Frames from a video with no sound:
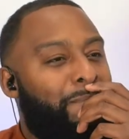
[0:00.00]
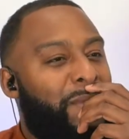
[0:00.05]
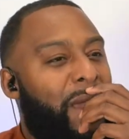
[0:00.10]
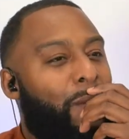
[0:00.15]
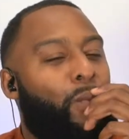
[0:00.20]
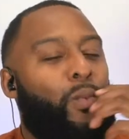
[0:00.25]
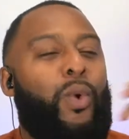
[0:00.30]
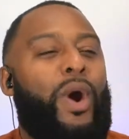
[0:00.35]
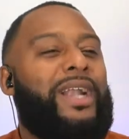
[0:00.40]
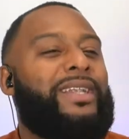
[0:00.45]

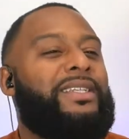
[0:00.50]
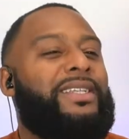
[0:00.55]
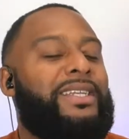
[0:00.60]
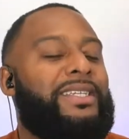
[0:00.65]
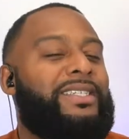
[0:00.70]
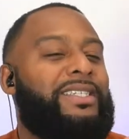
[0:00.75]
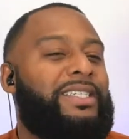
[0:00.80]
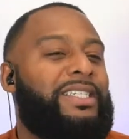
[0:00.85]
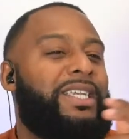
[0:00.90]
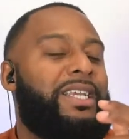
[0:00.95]
And what
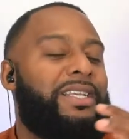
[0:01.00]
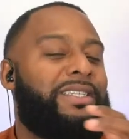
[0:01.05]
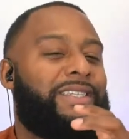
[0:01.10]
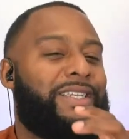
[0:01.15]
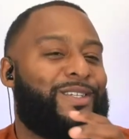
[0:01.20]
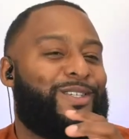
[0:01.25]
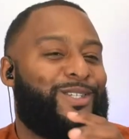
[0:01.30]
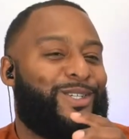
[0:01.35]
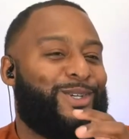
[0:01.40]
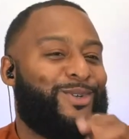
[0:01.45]
does
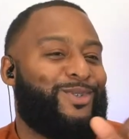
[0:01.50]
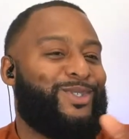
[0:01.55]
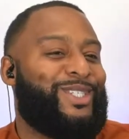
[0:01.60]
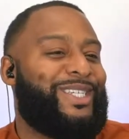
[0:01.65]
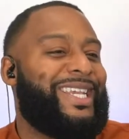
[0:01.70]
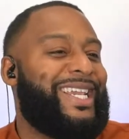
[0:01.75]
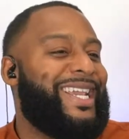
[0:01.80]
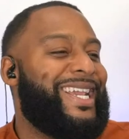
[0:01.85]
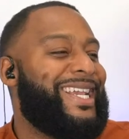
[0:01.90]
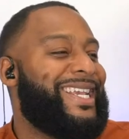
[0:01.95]
Jesus do?
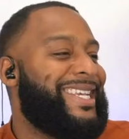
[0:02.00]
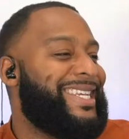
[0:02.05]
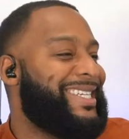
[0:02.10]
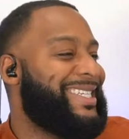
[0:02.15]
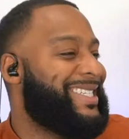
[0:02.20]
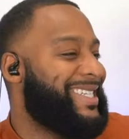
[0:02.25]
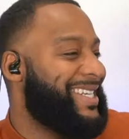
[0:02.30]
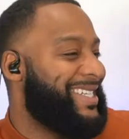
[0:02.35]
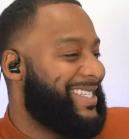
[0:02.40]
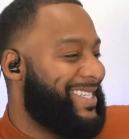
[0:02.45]

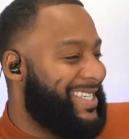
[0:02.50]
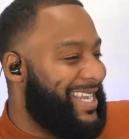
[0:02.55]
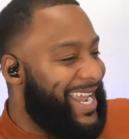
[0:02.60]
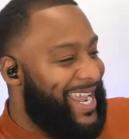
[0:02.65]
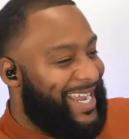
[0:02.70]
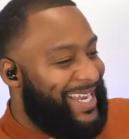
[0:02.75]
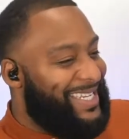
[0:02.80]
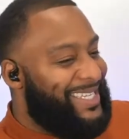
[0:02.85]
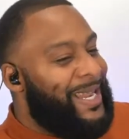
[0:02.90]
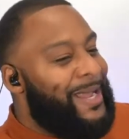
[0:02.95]
Jesus
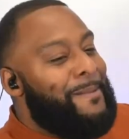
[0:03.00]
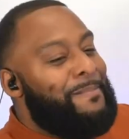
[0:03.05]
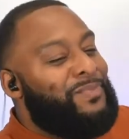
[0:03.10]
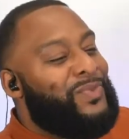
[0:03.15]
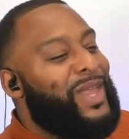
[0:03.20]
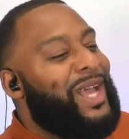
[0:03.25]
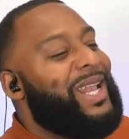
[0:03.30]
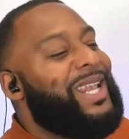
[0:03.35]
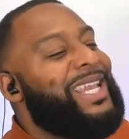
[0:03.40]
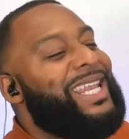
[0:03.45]
takes
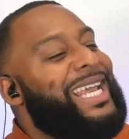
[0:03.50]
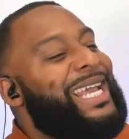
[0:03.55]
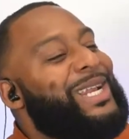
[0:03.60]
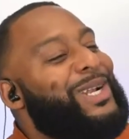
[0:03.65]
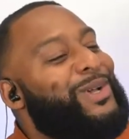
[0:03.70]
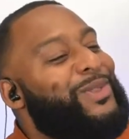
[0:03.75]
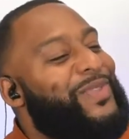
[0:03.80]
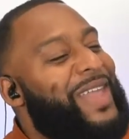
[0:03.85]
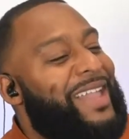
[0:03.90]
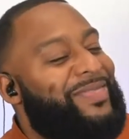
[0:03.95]
the
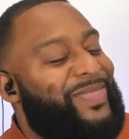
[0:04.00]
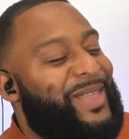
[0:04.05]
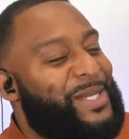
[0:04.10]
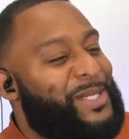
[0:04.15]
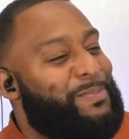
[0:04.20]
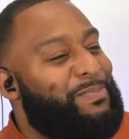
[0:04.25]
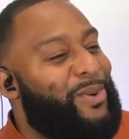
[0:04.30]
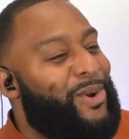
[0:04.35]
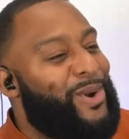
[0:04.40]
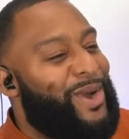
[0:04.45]
little that
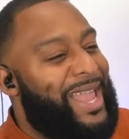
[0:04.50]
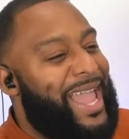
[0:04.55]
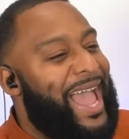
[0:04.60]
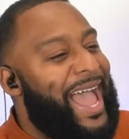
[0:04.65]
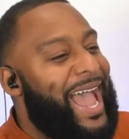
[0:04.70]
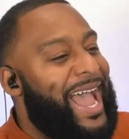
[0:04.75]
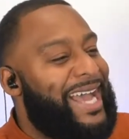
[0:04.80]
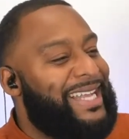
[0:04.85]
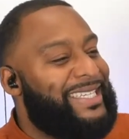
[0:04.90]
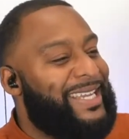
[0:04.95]
this boy
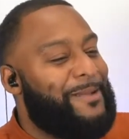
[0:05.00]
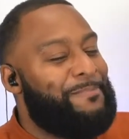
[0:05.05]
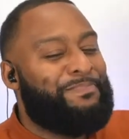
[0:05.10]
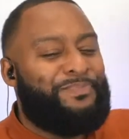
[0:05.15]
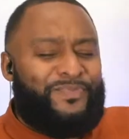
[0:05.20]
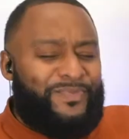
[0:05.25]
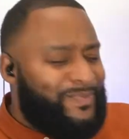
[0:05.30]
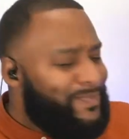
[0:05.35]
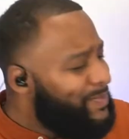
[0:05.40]
has and